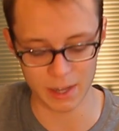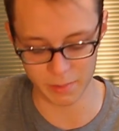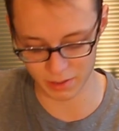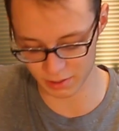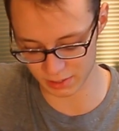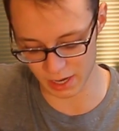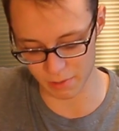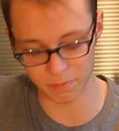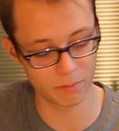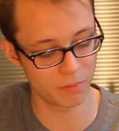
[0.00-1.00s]
I mean, there's not
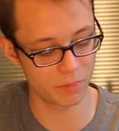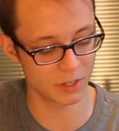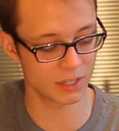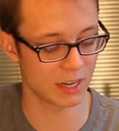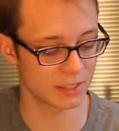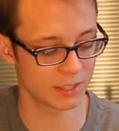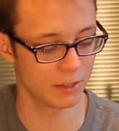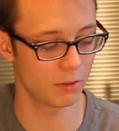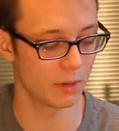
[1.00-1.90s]
a single